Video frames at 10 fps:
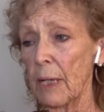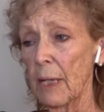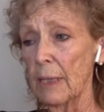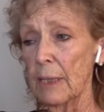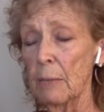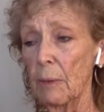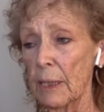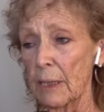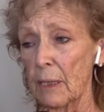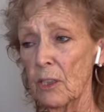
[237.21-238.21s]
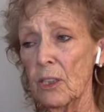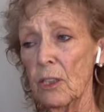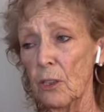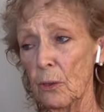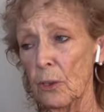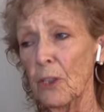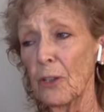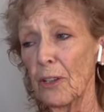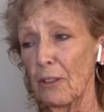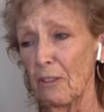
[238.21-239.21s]
I send blessings to you and your
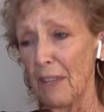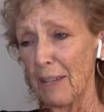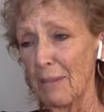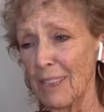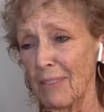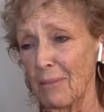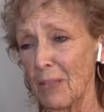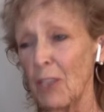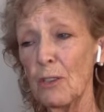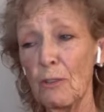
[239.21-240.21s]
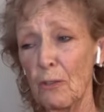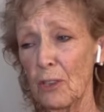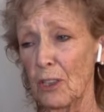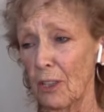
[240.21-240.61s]
inner family as you forge